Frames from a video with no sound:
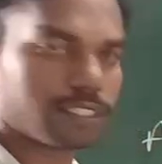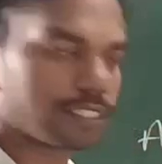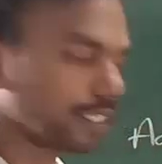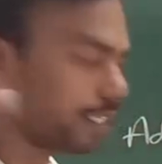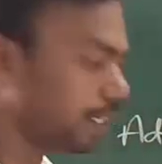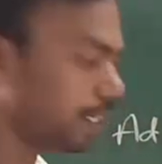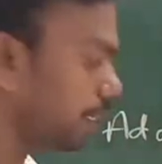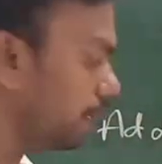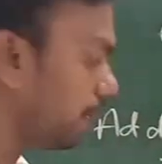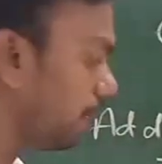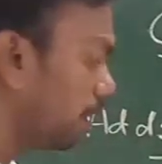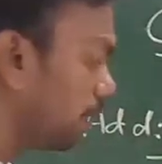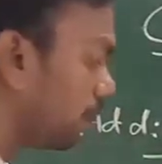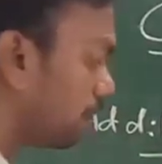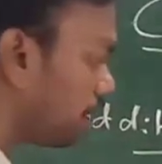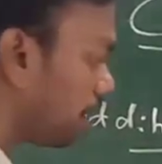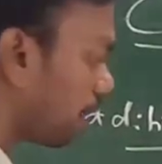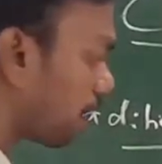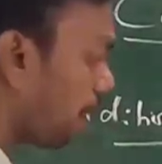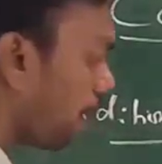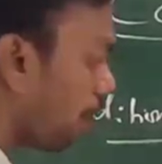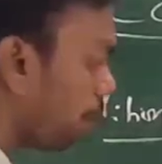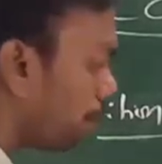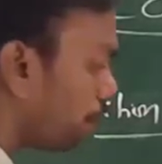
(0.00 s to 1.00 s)
The
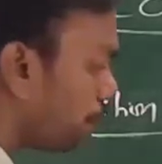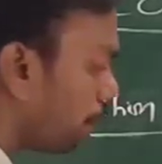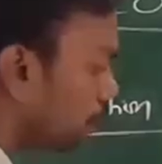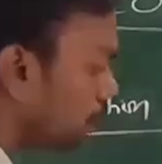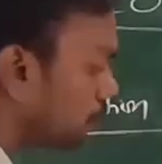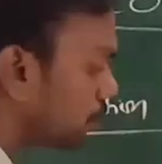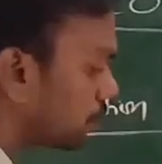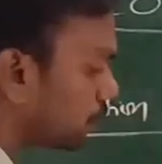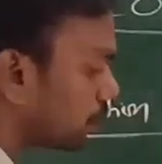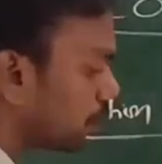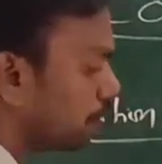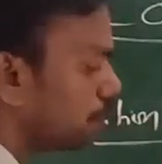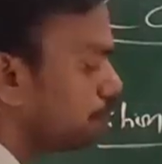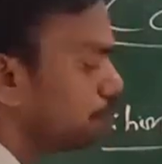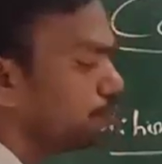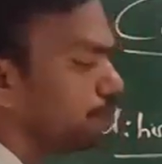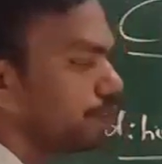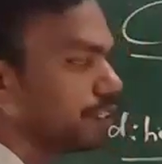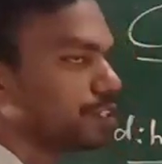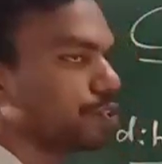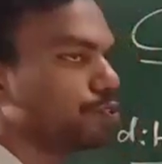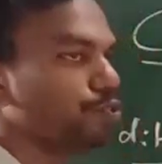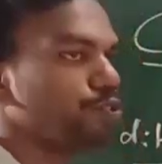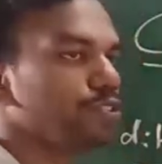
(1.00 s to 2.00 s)
compounds
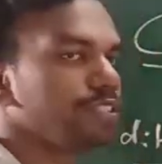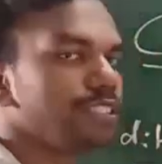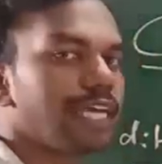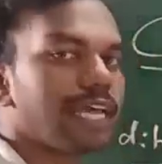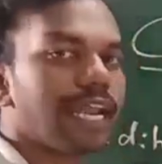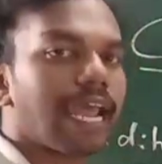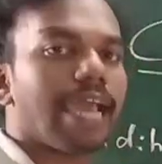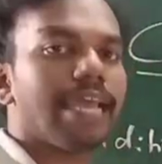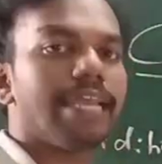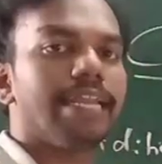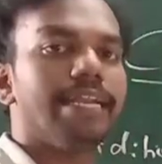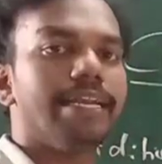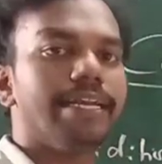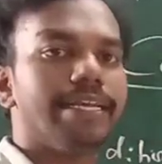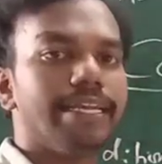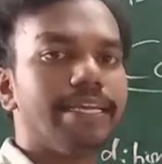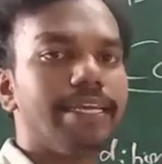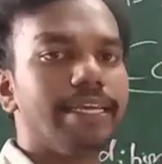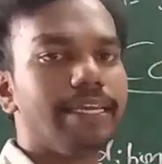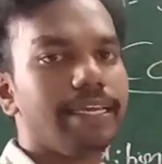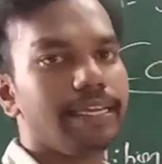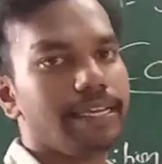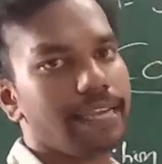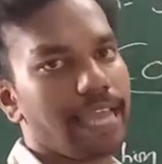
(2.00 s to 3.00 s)
which lose their
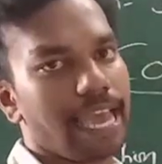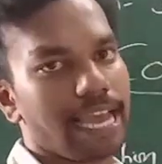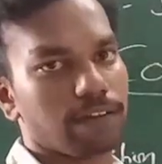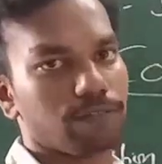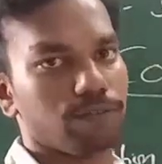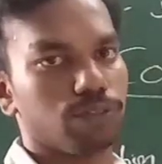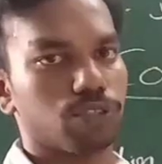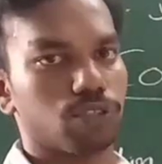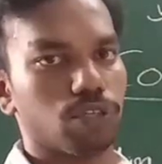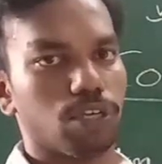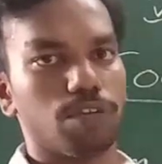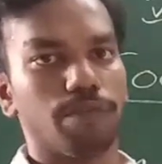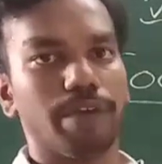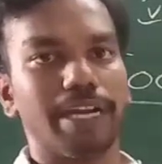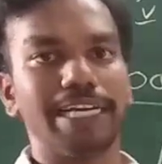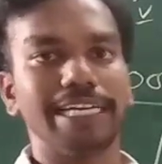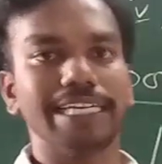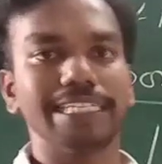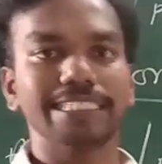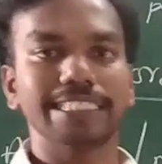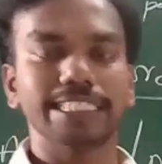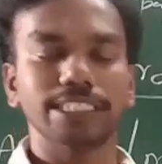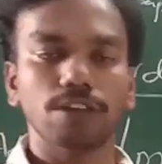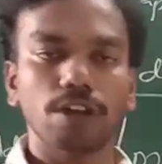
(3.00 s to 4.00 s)
identity in aqueous solution when it
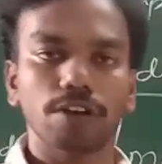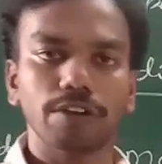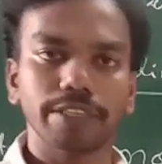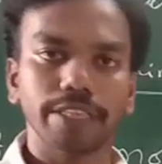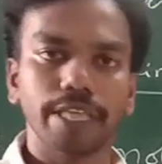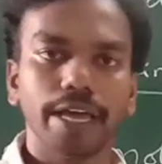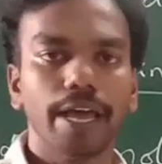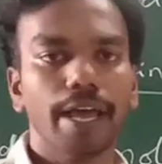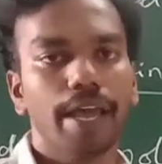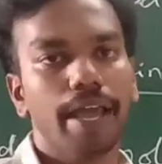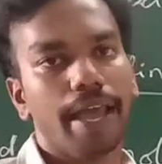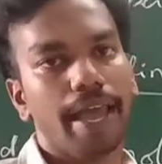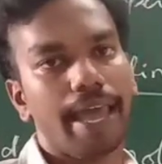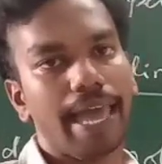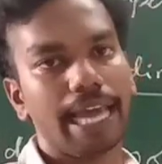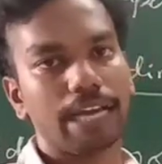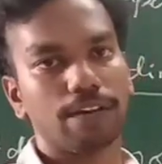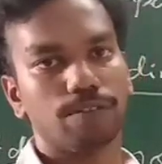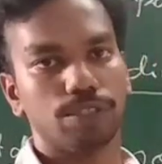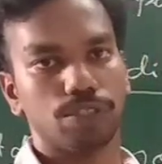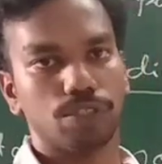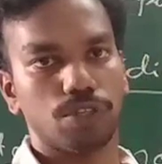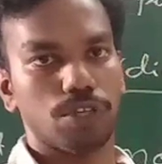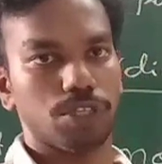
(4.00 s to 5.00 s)
is dissolved in the
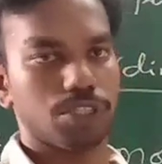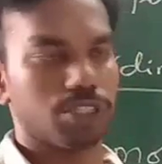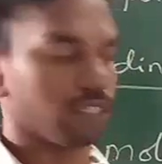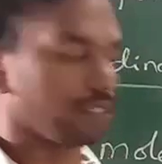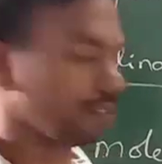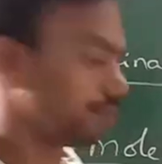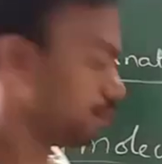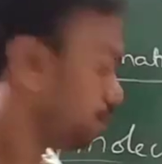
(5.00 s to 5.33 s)
aqueous solution.